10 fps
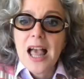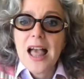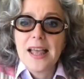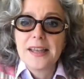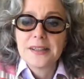
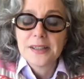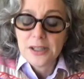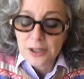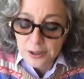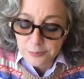and
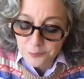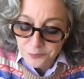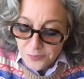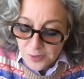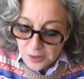
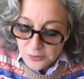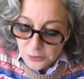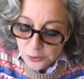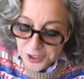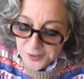um,
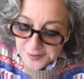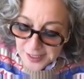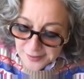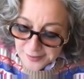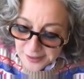so she I, I, said I think...